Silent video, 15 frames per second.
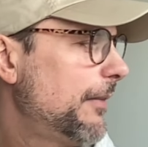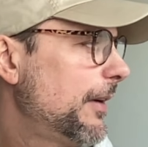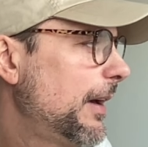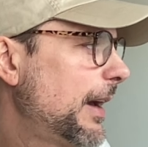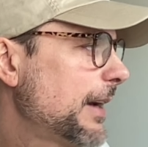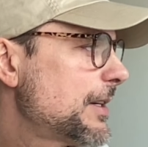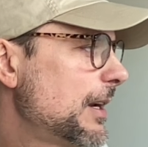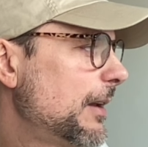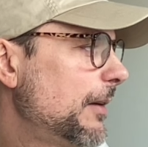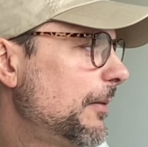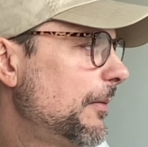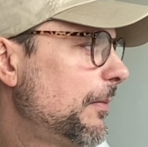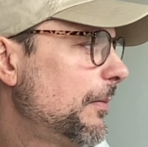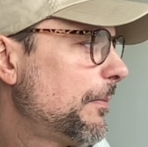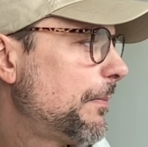actually
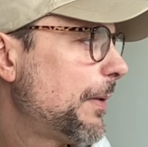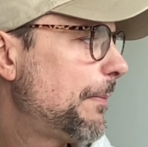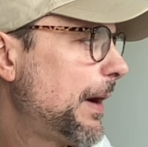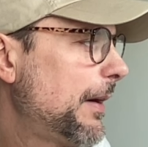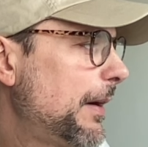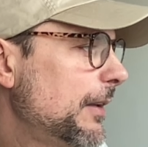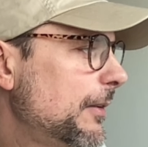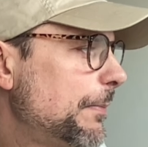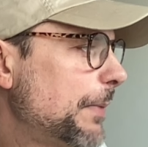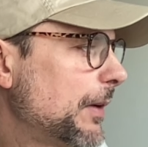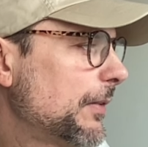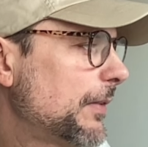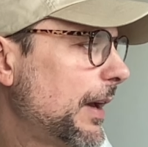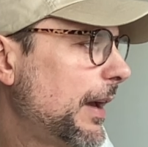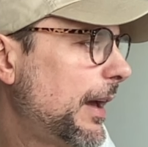prepared this
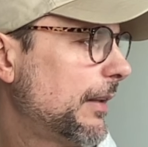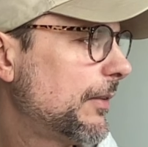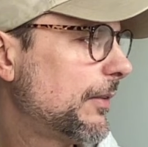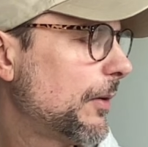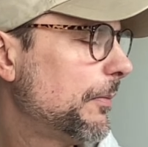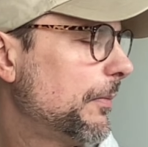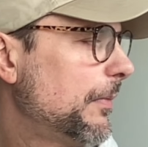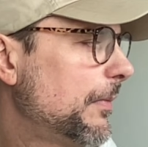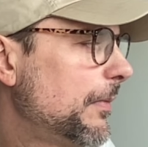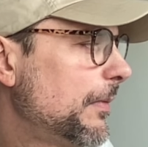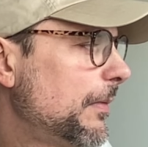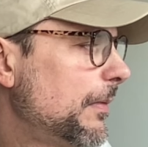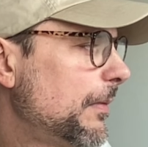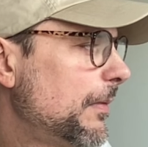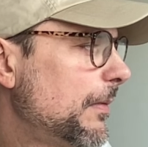because I had some
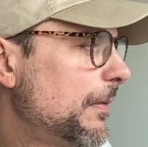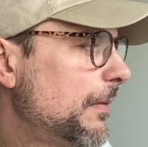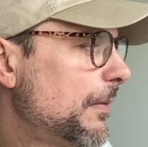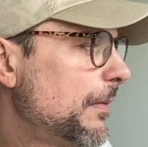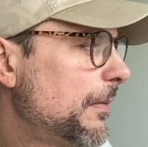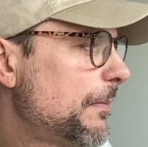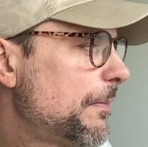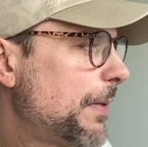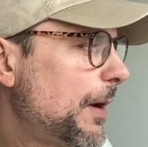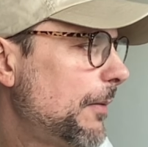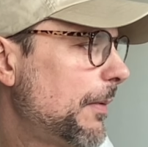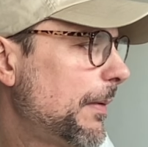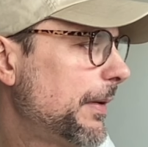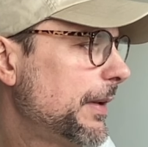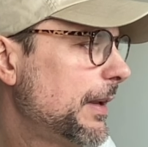
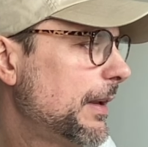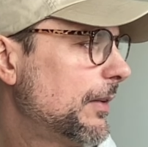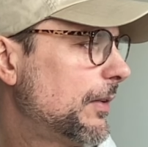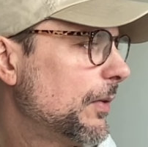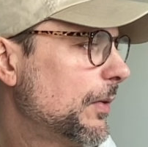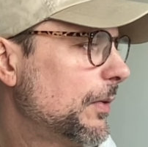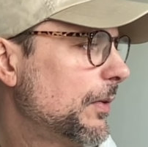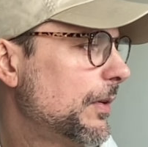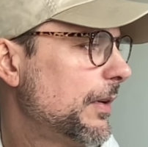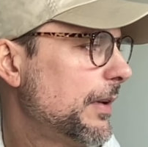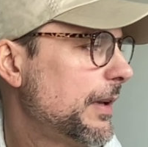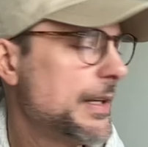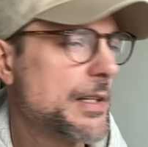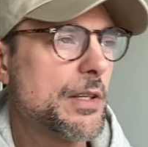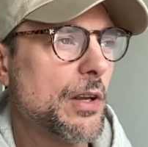problem. I needed to
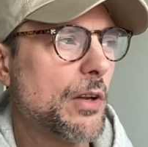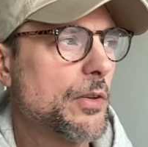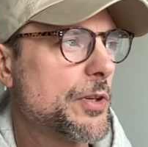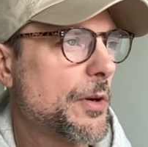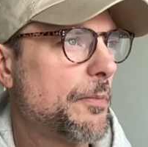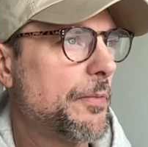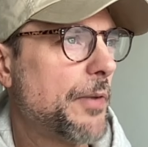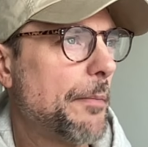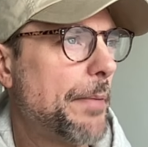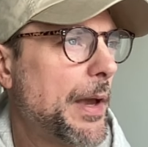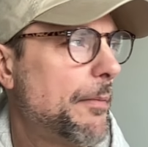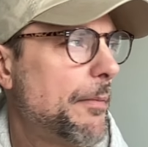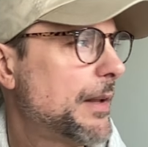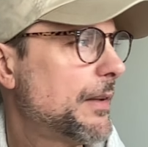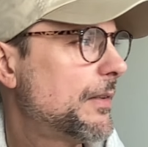install Shopify
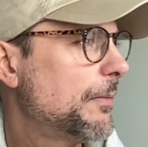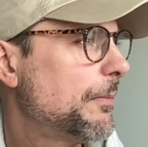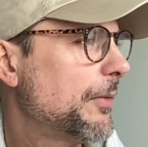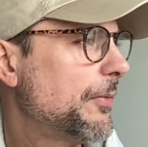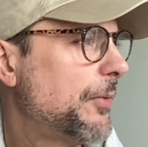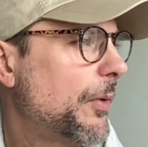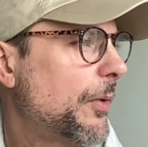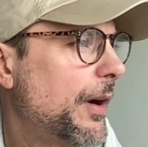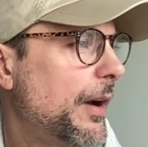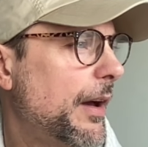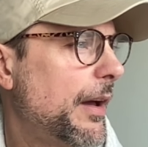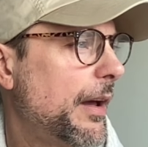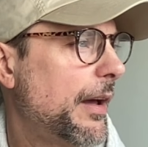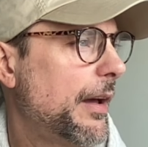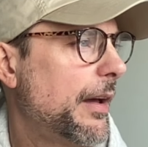payment before
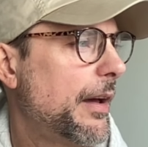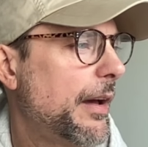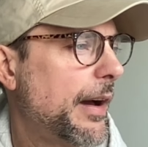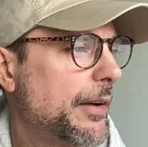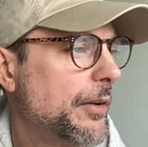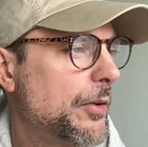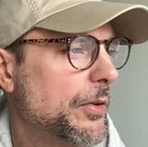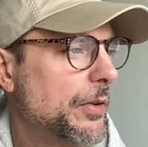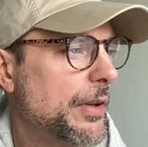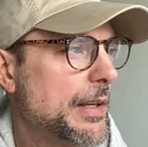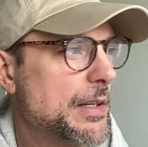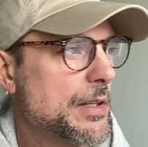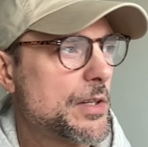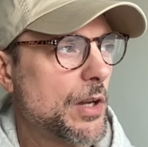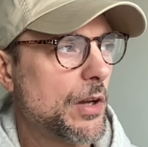I could
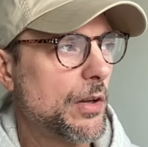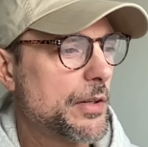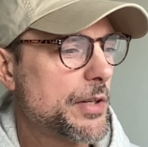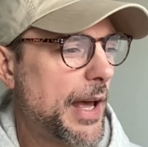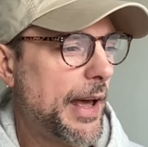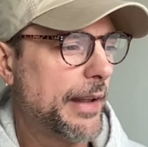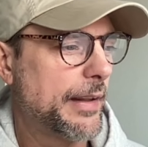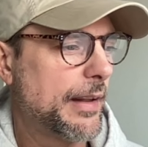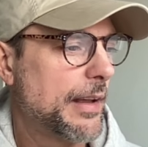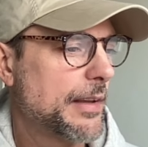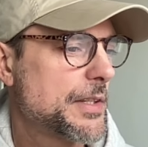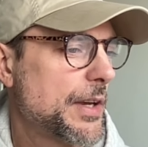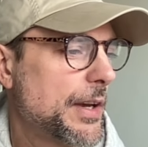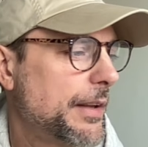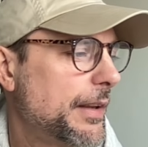install Atlas.
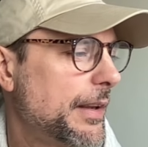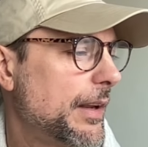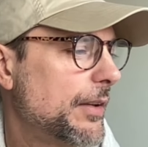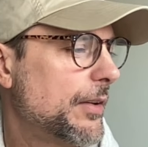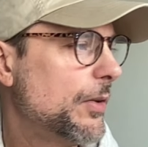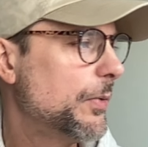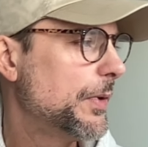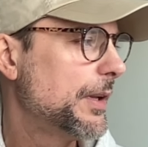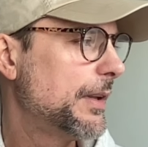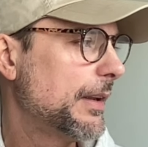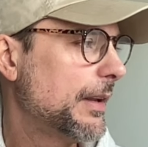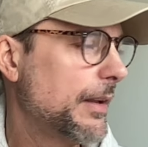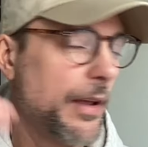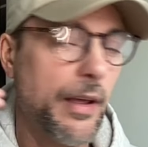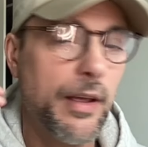I needed to do it in
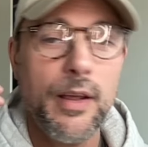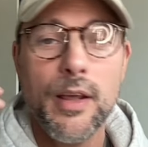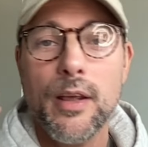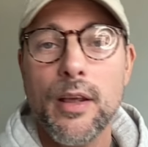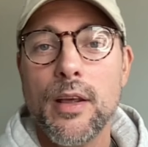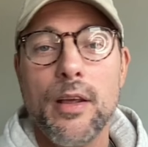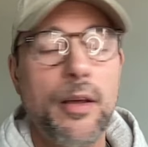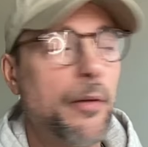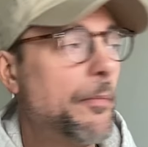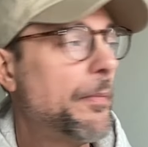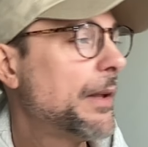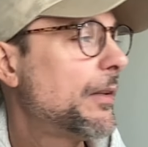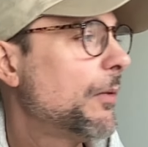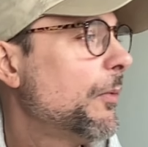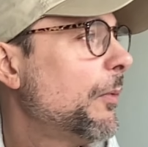the...
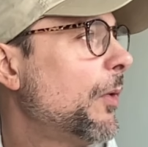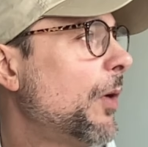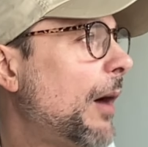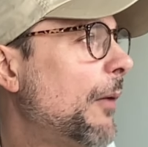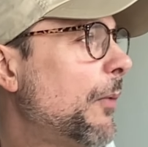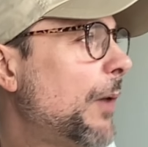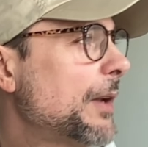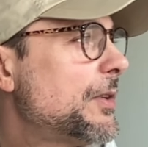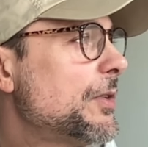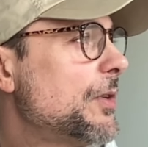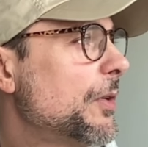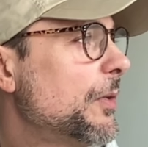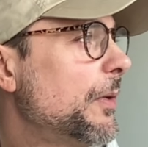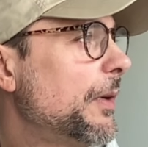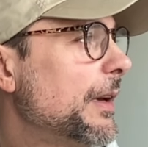but what you
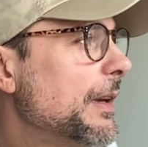do is